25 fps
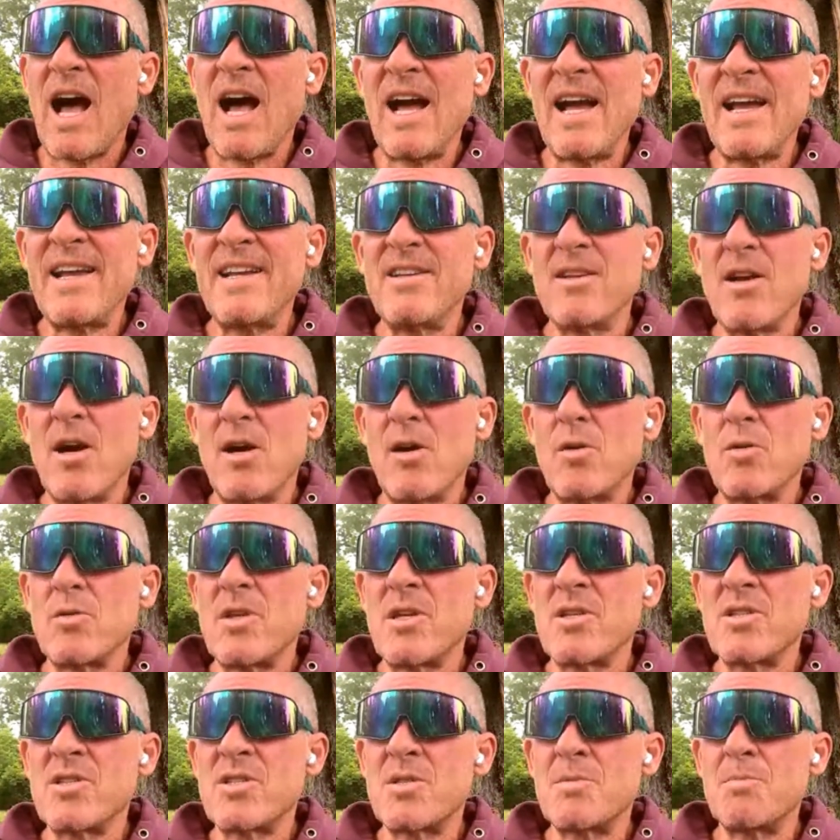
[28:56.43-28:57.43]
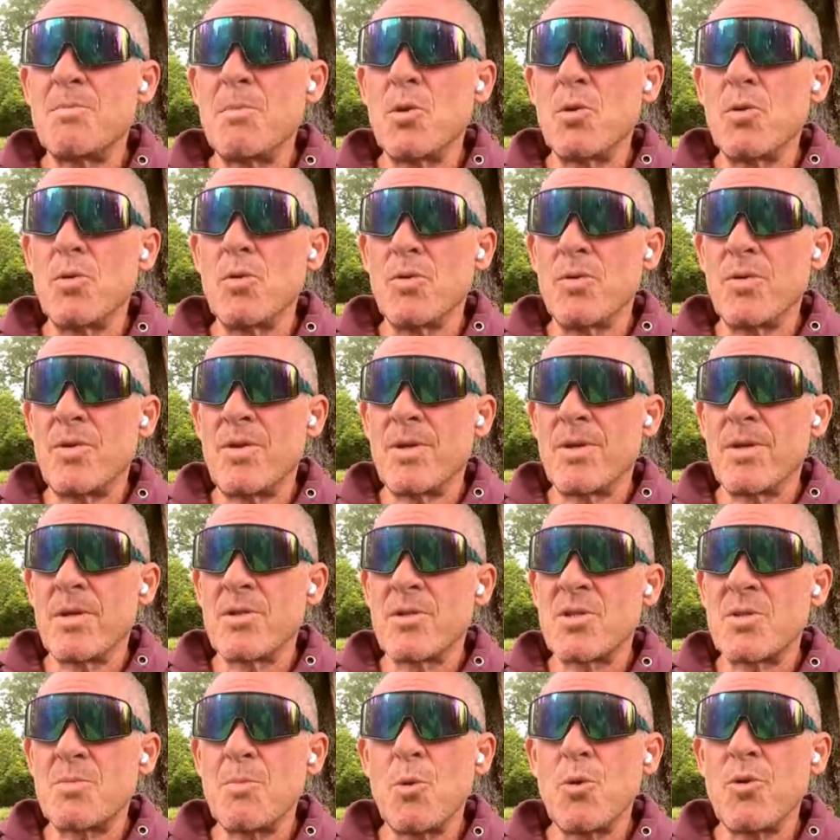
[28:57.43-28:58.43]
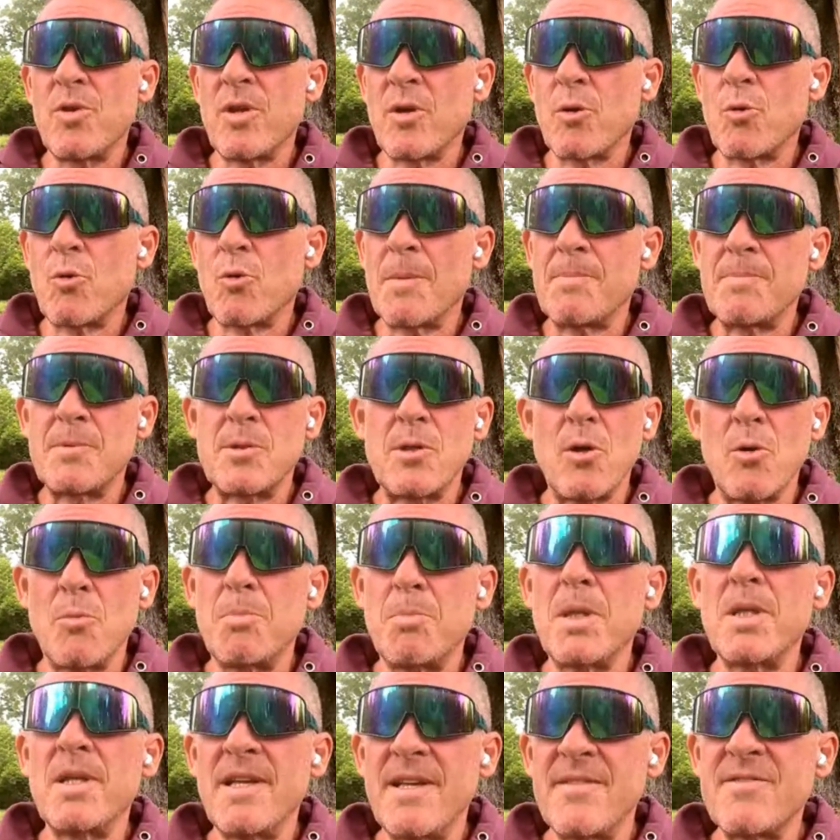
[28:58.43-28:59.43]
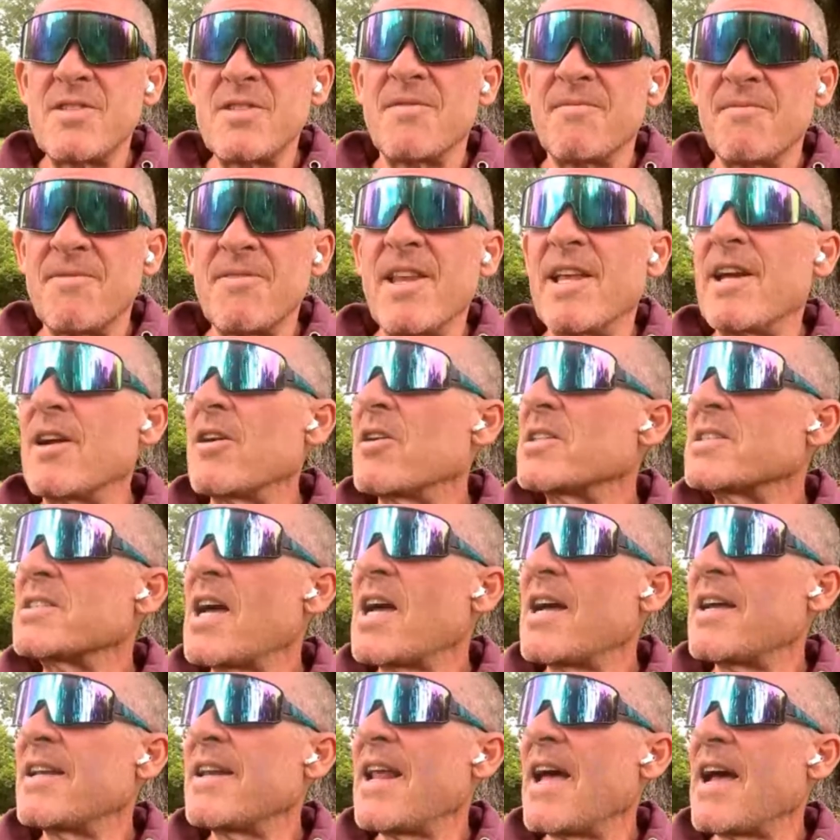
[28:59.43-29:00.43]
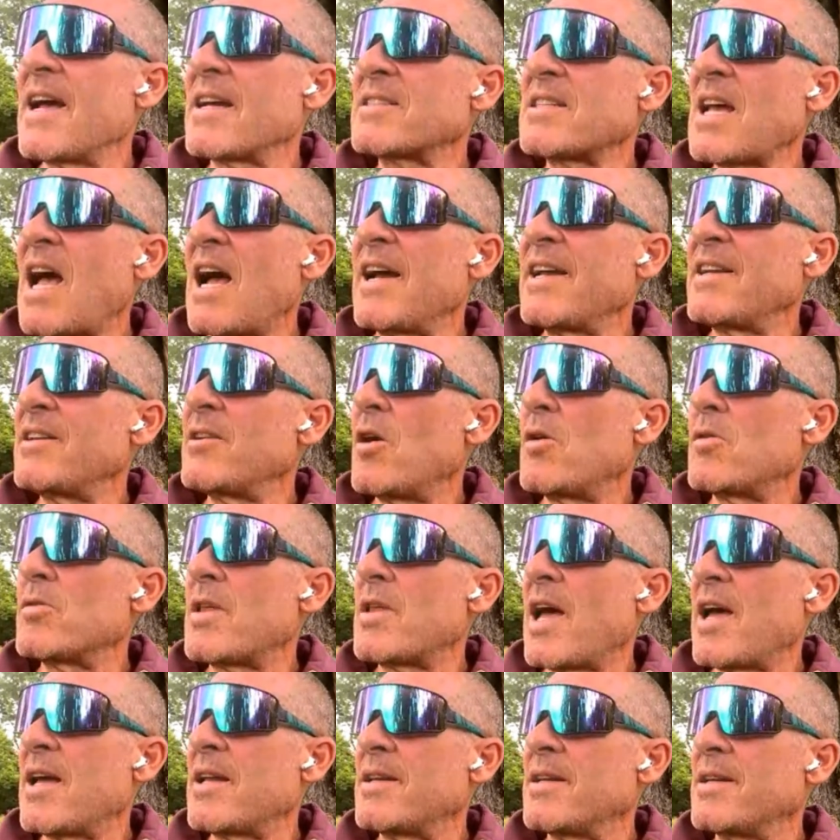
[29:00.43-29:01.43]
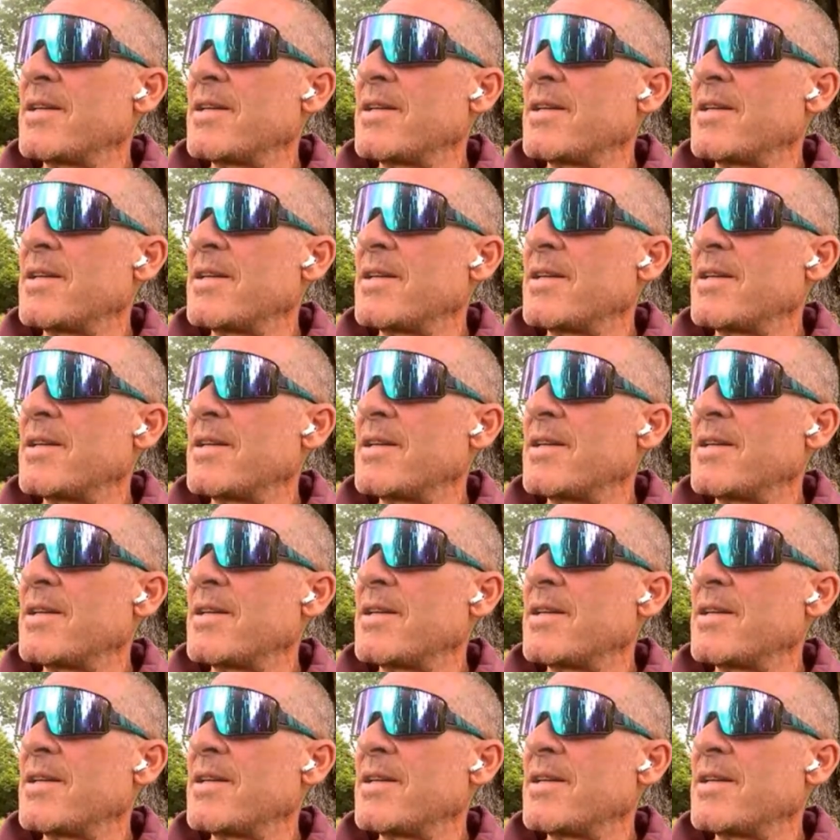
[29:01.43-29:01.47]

I know that Smooth in crypto believes in Flare and TitanX. I know that.